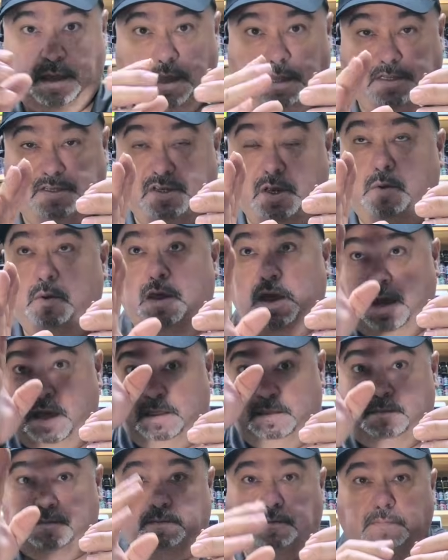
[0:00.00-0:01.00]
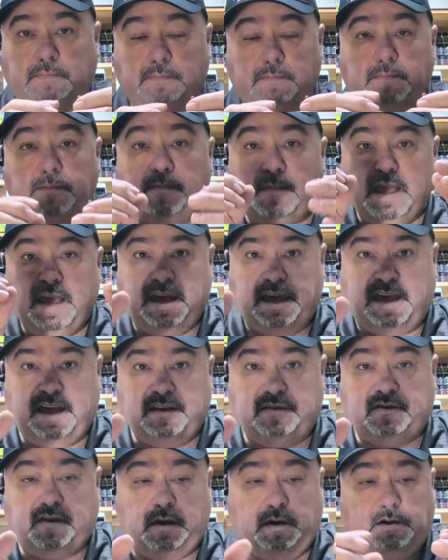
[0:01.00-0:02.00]
so that it
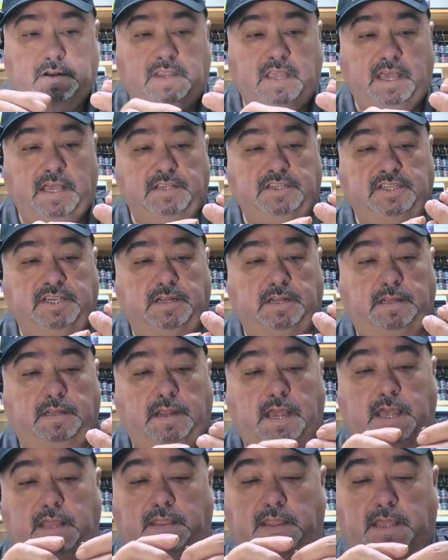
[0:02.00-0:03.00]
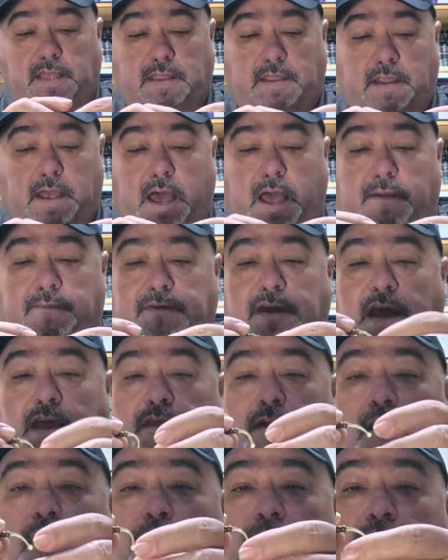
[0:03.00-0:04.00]
gets their attention. And then I've
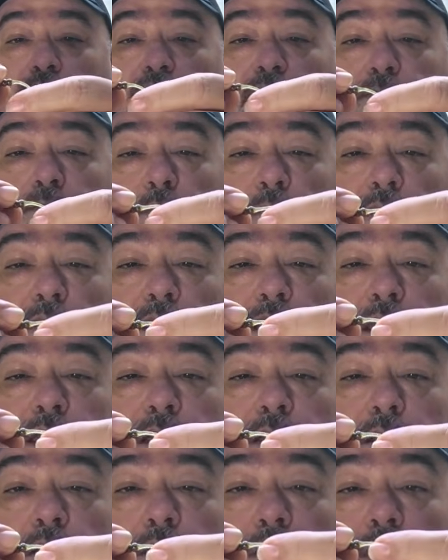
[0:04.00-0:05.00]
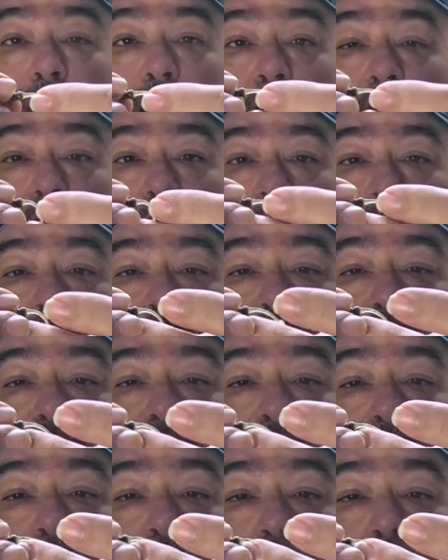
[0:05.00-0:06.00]
got on this one here, this
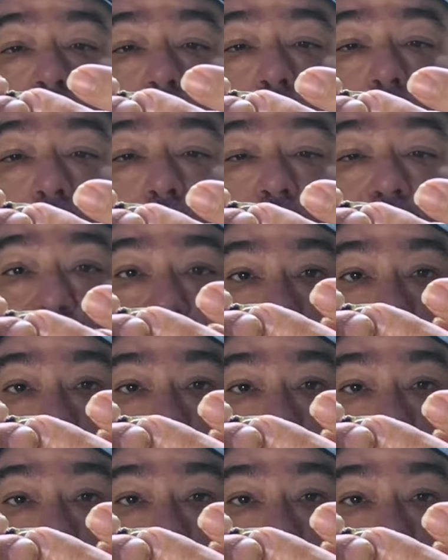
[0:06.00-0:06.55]
tail glows